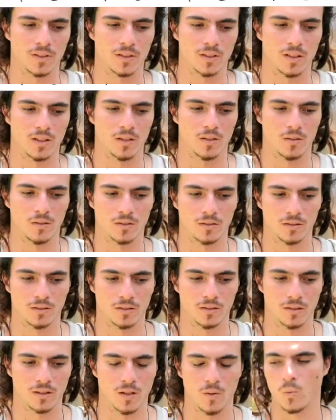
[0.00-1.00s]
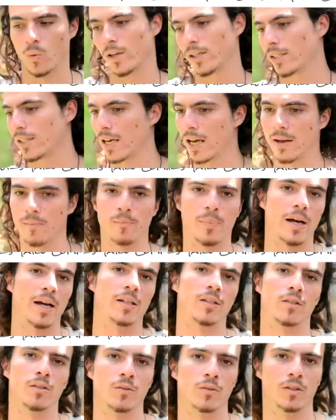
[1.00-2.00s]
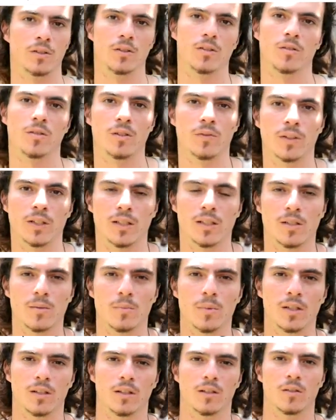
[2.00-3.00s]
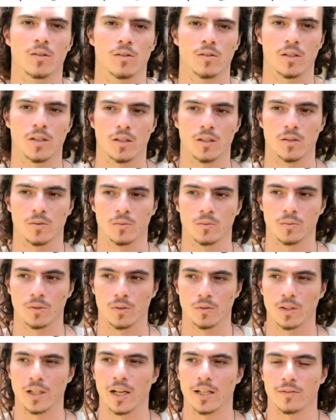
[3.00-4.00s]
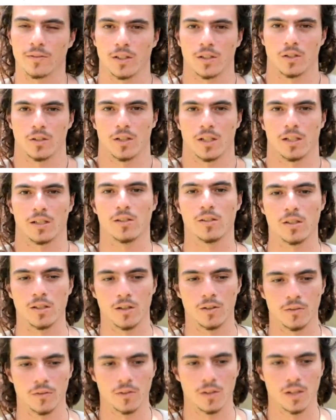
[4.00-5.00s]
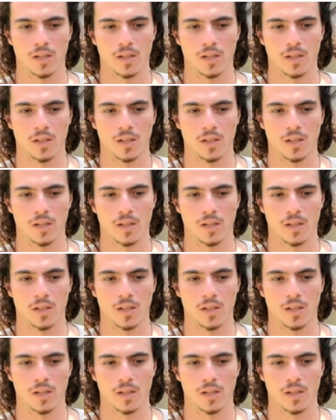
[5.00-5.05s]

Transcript: you know, a one-time pass-through, and you don't even get to meet the locals here. You kind of integrate yourself,